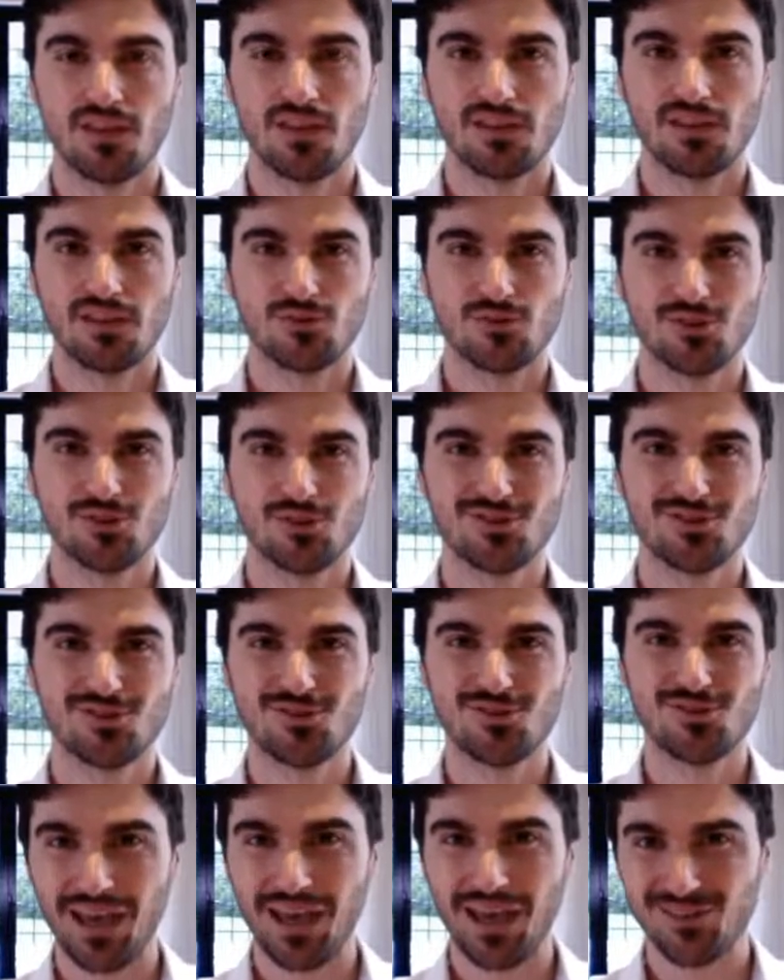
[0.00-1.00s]
So just to
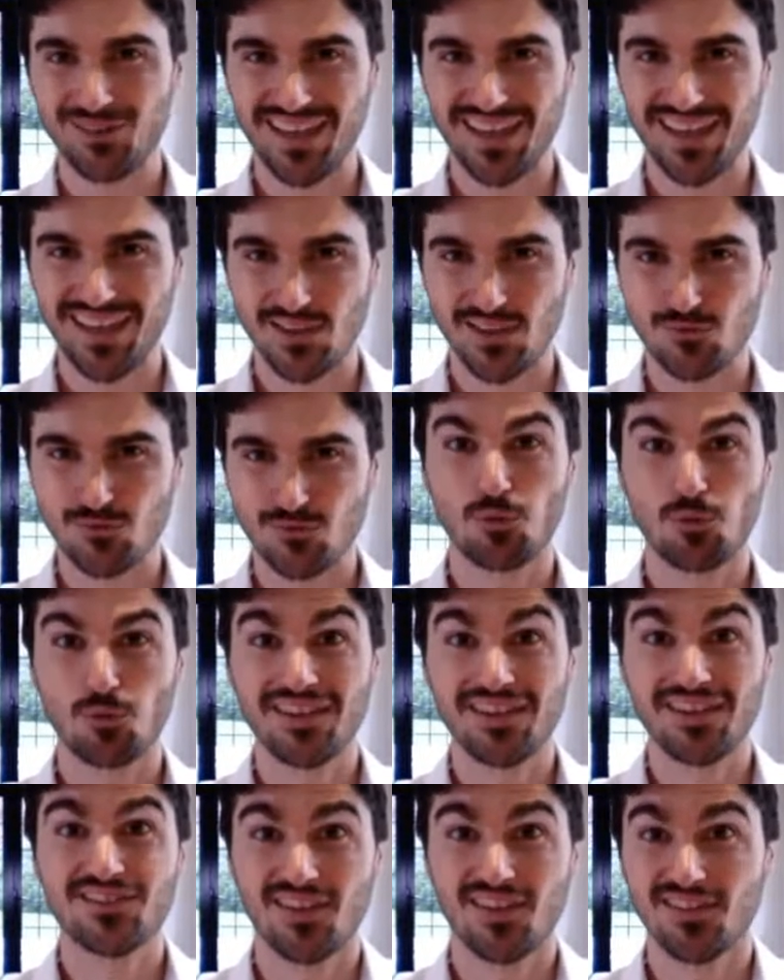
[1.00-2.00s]
stop me having to say central
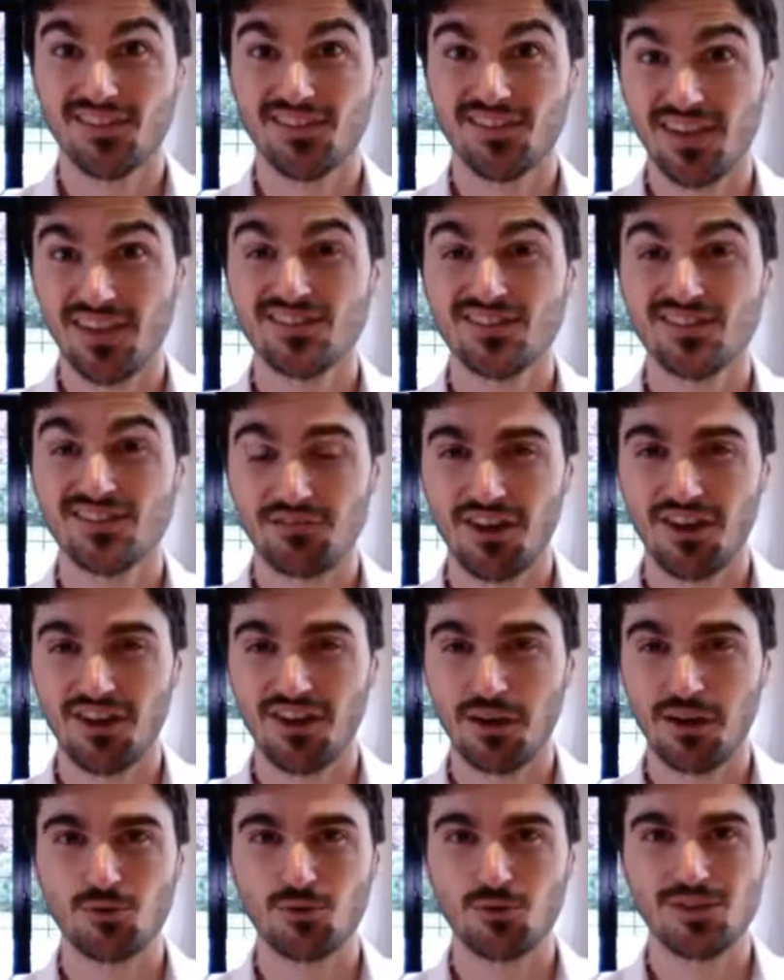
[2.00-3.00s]
pain sensitization every
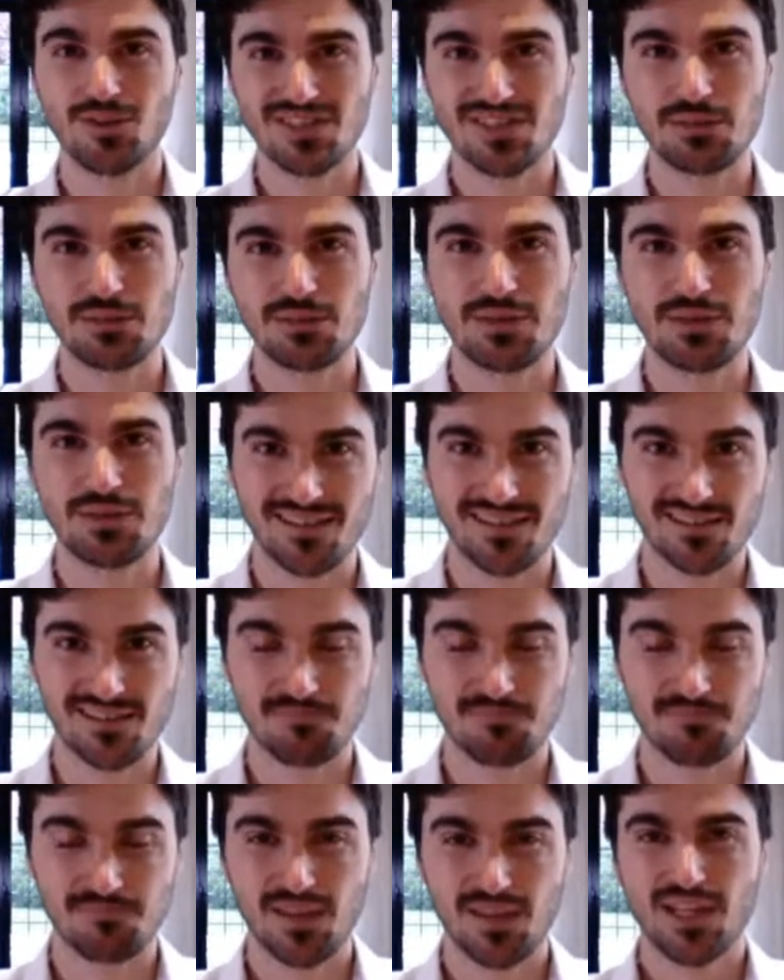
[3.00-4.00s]
time, let's call it
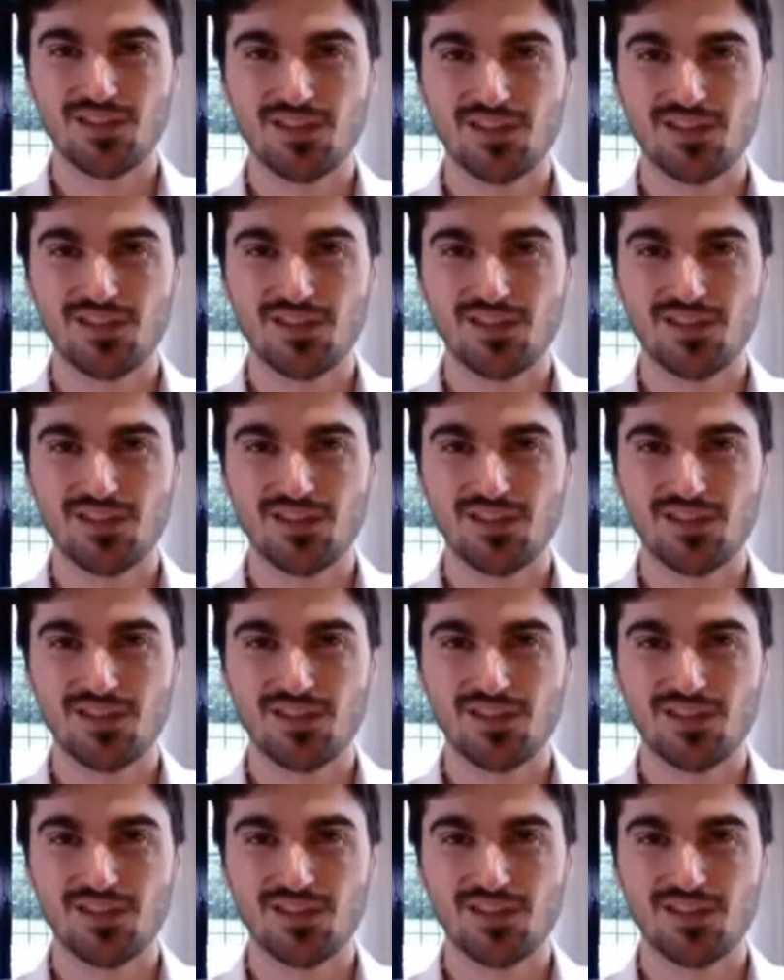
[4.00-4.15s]
CPS.